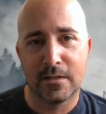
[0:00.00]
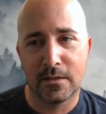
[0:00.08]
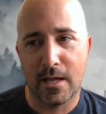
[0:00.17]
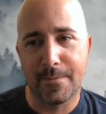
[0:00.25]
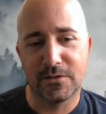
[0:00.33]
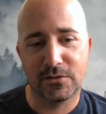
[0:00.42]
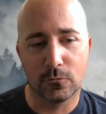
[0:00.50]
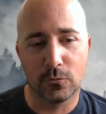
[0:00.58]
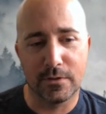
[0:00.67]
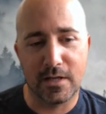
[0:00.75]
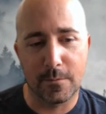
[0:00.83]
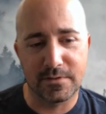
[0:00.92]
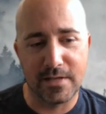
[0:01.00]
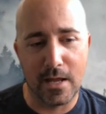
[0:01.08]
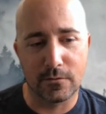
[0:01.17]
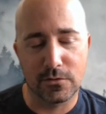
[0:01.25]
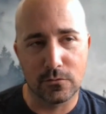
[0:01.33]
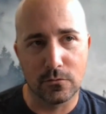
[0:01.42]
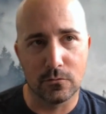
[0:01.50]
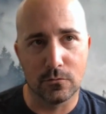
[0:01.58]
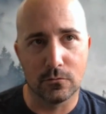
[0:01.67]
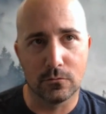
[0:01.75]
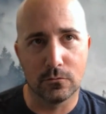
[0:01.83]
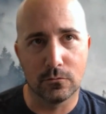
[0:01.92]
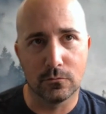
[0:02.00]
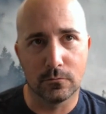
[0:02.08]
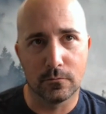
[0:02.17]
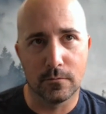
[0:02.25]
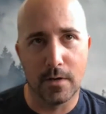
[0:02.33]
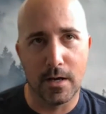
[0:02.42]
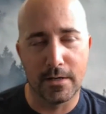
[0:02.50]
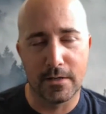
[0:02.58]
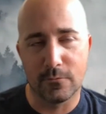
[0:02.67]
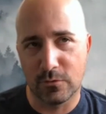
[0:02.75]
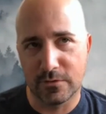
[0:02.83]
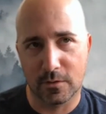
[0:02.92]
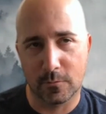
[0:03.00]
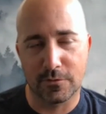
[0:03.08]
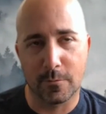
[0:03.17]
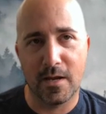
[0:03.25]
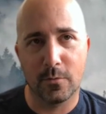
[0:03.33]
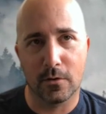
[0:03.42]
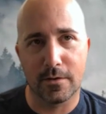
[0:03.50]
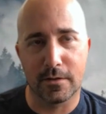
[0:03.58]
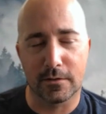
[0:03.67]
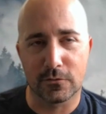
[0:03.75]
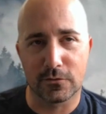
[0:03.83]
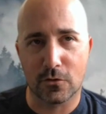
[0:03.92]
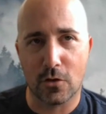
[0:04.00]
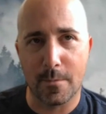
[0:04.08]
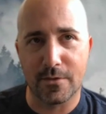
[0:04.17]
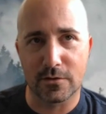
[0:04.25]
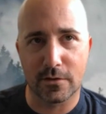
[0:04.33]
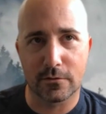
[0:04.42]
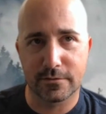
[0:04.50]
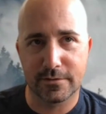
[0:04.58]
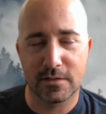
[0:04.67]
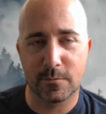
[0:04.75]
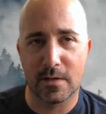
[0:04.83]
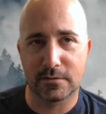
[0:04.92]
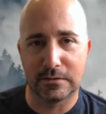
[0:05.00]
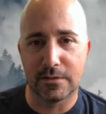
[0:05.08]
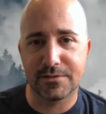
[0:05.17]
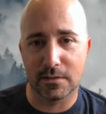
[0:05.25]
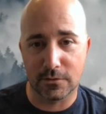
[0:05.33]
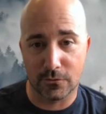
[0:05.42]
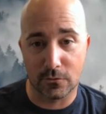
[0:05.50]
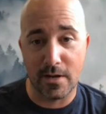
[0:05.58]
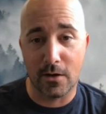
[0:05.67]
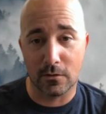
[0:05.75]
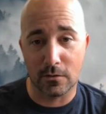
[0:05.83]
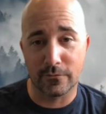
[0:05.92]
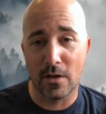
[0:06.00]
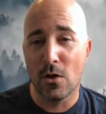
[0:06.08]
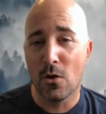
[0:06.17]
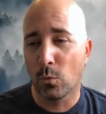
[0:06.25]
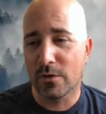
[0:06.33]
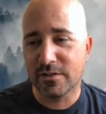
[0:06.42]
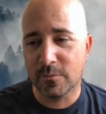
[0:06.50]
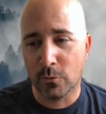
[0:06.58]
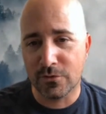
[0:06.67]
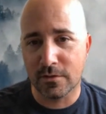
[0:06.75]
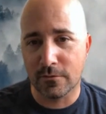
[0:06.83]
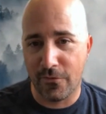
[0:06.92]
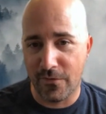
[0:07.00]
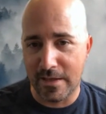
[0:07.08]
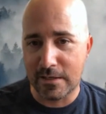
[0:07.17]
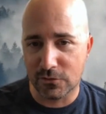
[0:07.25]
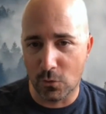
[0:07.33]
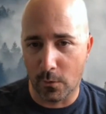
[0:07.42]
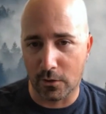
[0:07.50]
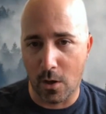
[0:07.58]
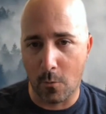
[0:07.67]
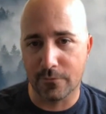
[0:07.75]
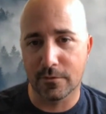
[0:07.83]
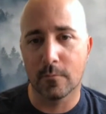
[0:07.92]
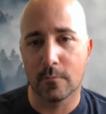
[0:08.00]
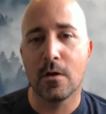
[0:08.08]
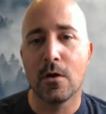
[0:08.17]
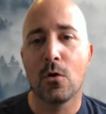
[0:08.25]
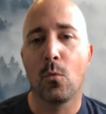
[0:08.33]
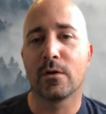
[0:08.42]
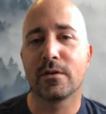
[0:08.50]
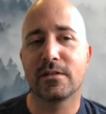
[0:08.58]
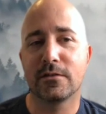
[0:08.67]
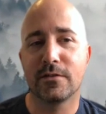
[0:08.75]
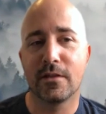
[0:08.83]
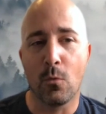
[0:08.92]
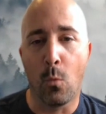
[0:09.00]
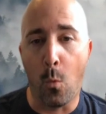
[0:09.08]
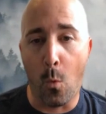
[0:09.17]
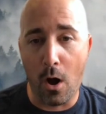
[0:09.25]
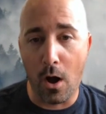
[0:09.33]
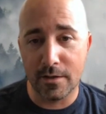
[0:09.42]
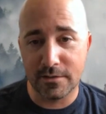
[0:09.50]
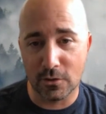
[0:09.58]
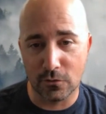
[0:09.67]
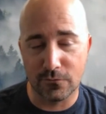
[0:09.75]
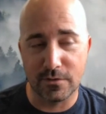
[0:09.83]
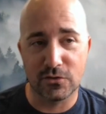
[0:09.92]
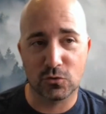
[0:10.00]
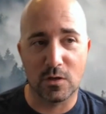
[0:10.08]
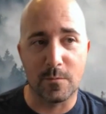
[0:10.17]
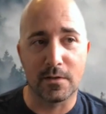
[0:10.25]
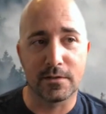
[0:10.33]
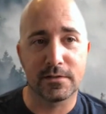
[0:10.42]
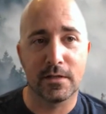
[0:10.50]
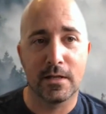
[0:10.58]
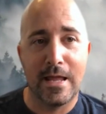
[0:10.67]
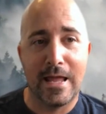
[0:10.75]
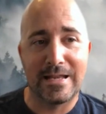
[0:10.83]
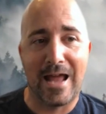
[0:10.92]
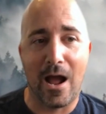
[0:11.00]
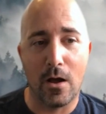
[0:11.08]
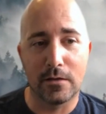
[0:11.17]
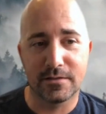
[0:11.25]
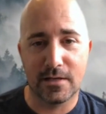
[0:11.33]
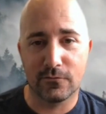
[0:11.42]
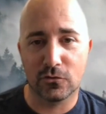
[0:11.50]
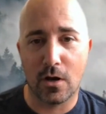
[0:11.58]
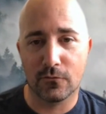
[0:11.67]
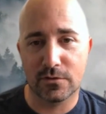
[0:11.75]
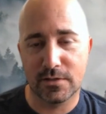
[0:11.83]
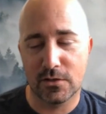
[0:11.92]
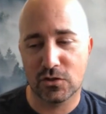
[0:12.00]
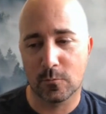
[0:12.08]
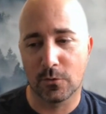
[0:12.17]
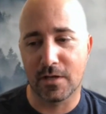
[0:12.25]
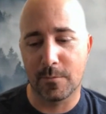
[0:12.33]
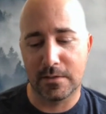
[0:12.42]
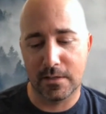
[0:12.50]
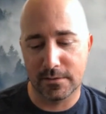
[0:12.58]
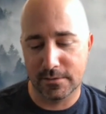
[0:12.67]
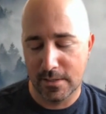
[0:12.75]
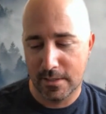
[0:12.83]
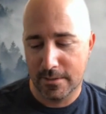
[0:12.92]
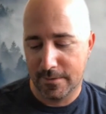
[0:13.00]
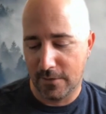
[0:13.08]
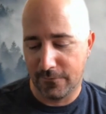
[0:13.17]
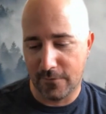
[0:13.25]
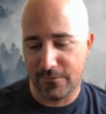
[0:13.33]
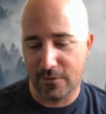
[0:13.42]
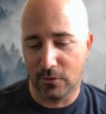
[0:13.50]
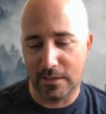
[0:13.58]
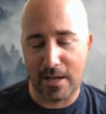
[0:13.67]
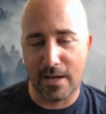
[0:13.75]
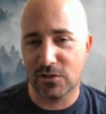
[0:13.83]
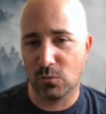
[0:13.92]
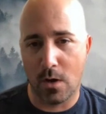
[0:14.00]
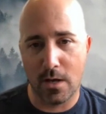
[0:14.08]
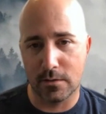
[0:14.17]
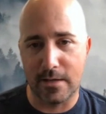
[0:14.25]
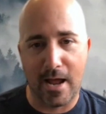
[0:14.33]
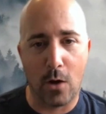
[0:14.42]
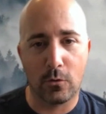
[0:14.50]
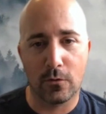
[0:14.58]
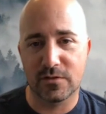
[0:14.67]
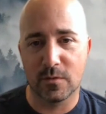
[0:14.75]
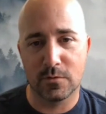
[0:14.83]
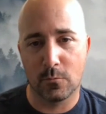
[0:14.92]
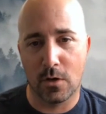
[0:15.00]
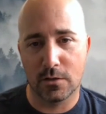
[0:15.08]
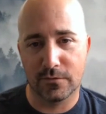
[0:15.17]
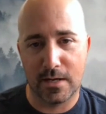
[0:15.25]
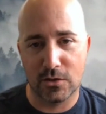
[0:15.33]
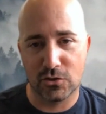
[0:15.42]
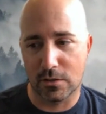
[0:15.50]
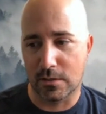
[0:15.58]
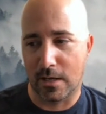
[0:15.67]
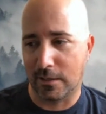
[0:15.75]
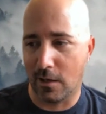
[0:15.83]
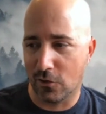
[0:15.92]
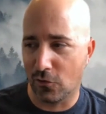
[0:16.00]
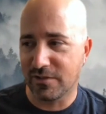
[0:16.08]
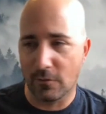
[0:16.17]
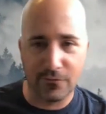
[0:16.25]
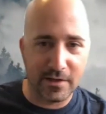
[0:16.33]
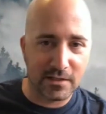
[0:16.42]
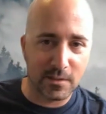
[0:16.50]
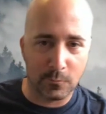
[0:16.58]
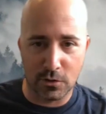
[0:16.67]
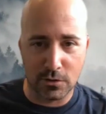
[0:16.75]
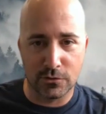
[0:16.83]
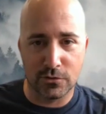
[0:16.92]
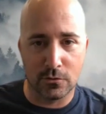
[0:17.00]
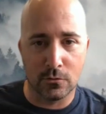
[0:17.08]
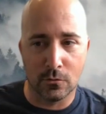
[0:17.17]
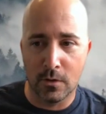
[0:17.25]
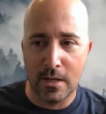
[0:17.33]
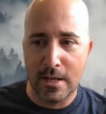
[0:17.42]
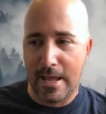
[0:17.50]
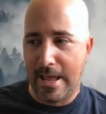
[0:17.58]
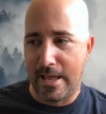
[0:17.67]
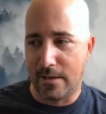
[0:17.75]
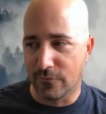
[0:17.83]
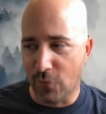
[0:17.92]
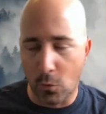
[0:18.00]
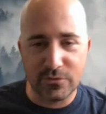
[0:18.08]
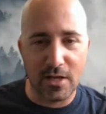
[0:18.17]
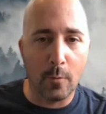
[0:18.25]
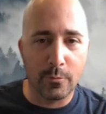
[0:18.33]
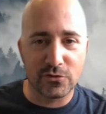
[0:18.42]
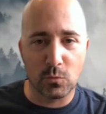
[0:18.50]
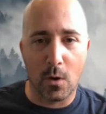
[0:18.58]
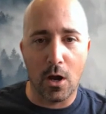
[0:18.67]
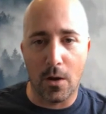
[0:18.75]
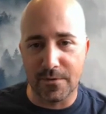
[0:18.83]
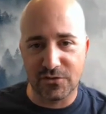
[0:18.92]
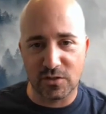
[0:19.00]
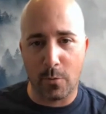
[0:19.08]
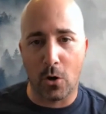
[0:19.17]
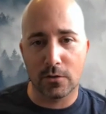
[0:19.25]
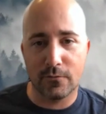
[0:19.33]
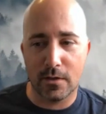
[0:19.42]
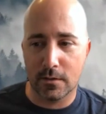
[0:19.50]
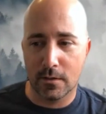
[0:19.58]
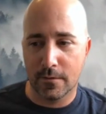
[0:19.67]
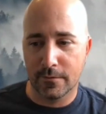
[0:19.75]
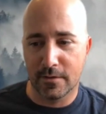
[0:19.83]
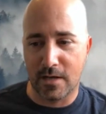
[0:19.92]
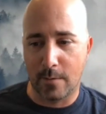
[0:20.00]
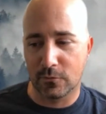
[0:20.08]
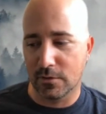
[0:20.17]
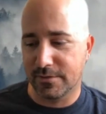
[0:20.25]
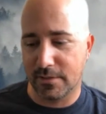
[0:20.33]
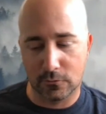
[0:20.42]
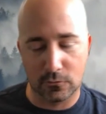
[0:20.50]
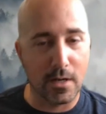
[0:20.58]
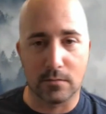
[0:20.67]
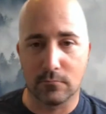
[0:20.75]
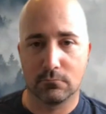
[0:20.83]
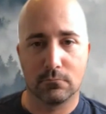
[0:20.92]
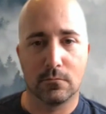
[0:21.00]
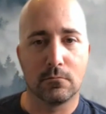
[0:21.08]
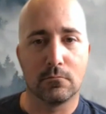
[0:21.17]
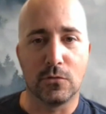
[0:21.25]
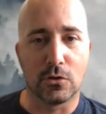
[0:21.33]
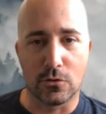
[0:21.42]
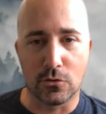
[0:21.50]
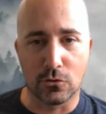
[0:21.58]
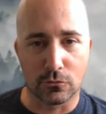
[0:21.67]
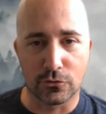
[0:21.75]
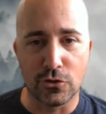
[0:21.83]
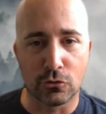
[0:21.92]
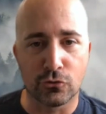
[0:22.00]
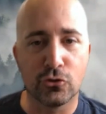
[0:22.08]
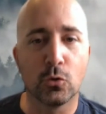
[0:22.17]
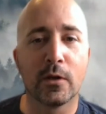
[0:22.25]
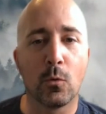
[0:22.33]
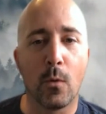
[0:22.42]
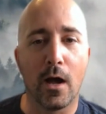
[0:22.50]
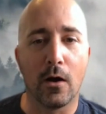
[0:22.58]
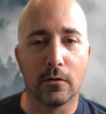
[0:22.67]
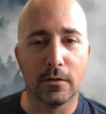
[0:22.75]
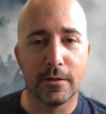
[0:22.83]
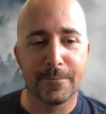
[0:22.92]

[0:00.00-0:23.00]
And this really comes down to, we talk about in the paper, I think there's a comment there that says basically listening to their narrative. What does the person think is going on with them? What is it they want out of these treatments? And let's have a conversation about that. Because if they were like, I just want an hour of symptom modification and I got all these other things I'm going to do, and those help as well, and this is part of it, then I'm going to say, great, you're doing well.